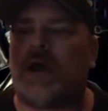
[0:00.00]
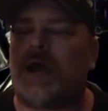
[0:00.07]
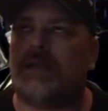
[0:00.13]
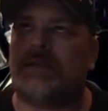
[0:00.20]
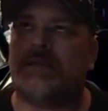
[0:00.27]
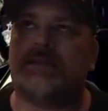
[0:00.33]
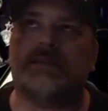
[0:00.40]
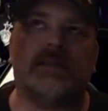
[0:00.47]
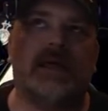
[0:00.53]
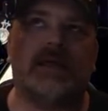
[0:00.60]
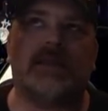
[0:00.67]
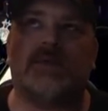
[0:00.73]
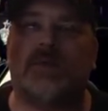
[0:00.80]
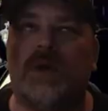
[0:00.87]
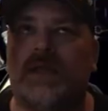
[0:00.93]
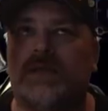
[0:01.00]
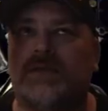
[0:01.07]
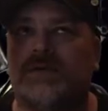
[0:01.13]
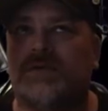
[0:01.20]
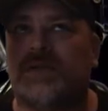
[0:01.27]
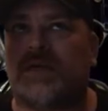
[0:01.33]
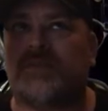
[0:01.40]
I didn't like the way it
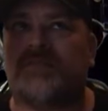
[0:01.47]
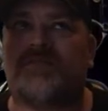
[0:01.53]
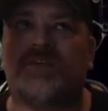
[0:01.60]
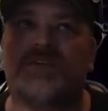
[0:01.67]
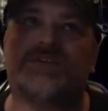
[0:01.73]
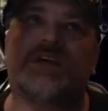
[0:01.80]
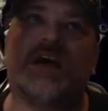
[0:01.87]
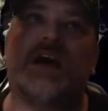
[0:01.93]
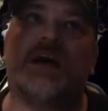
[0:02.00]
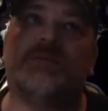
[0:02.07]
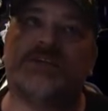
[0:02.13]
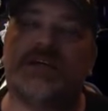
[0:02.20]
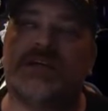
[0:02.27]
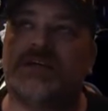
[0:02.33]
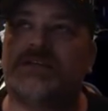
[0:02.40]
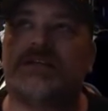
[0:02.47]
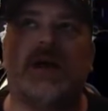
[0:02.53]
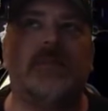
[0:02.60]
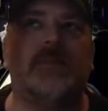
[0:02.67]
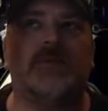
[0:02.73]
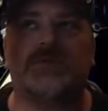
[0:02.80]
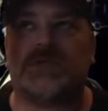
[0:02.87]
turned out the first time. Second
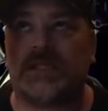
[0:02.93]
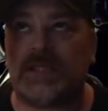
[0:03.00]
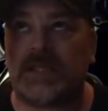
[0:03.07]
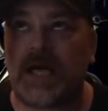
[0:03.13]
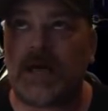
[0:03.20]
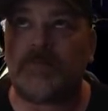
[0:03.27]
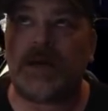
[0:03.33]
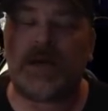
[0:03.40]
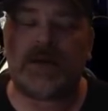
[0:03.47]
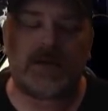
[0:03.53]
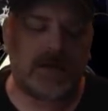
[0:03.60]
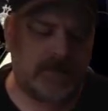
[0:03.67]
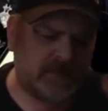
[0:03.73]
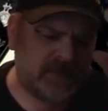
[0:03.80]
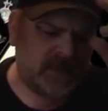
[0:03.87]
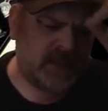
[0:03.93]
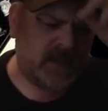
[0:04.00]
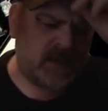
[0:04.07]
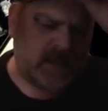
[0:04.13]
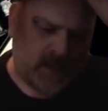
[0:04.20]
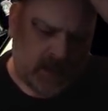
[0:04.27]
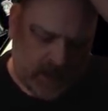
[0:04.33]
time, it was a lot better,
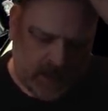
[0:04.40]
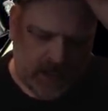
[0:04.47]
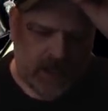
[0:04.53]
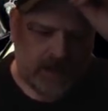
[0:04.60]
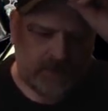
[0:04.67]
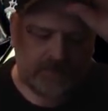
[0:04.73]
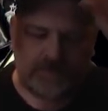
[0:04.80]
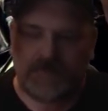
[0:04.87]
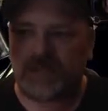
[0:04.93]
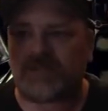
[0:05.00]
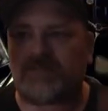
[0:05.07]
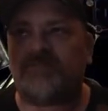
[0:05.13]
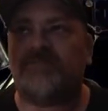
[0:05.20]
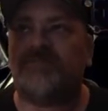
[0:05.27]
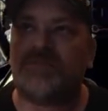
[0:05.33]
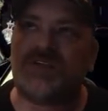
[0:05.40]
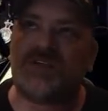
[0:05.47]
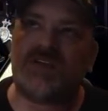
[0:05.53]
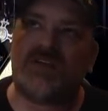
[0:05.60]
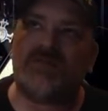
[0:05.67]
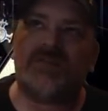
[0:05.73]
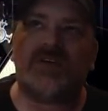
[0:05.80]
but
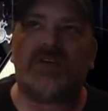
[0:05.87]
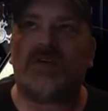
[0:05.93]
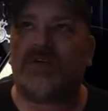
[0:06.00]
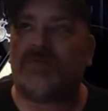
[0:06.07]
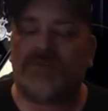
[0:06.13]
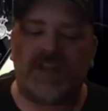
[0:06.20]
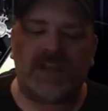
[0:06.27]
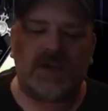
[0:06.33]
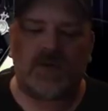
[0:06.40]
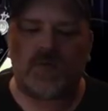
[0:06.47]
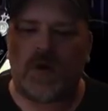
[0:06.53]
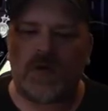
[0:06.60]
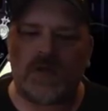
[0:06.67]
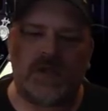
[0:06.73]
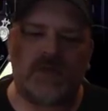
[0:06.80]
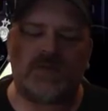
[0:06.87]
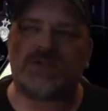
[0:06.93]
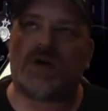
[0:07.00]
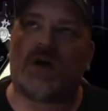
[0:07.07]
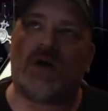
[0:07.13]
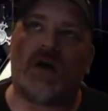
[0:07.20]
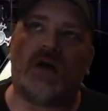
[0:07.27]
still video quality was
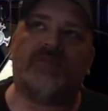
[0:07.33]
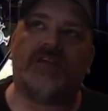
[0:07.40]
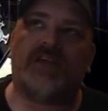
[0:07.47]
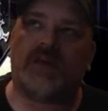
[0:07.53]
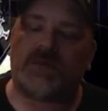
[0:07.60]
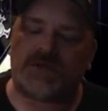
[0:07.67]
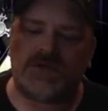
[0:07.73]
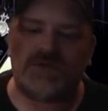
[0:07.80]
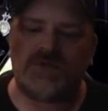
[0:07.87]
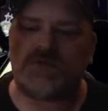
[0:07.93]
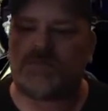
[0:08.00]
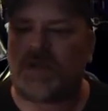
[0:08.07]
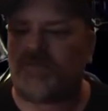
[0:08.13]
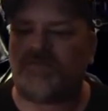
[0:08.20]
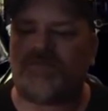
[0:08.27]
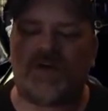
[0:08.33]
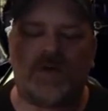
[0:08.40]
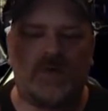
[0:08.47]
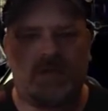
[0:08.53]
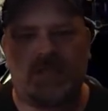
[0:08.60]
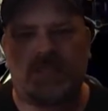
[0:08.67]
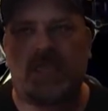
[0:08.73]
off, and I was using my
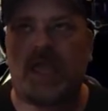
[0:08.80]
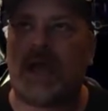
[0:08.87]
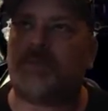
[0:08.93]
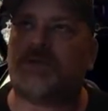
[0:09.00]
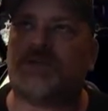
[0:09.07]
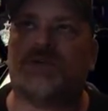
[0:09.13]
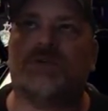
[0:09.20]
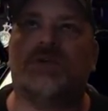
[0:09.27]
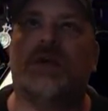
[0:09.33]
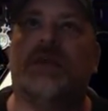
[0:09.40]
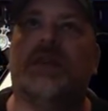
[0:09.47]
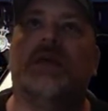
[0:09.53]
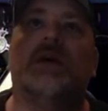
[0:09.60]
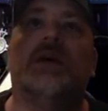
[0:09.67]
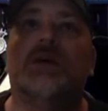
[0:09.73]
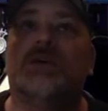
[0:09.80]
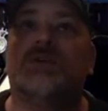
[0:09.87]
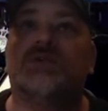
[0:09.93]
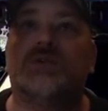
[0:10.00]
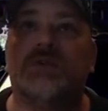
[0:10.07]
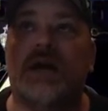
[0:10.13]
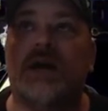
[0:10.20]
phone to capture, and
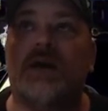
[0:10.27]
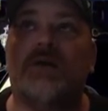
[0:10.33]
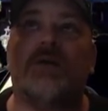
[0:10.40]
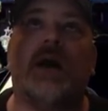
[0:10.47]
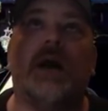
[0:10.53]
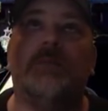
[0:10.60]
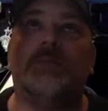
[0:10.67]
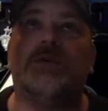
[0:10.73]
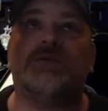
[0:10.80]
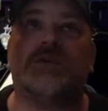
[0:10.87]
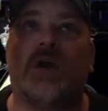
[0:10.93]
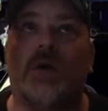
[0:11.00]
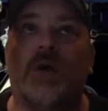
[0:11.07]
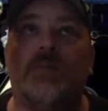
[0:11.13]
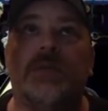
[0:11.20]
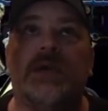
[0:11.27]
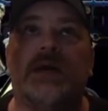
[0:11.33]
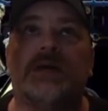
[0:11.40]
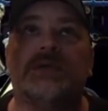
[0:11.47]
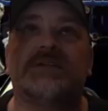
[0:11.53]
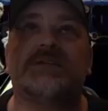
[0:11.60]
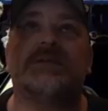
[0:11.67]
so now I'm using
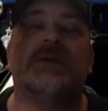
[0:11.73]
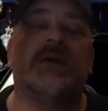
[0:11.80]
OBS.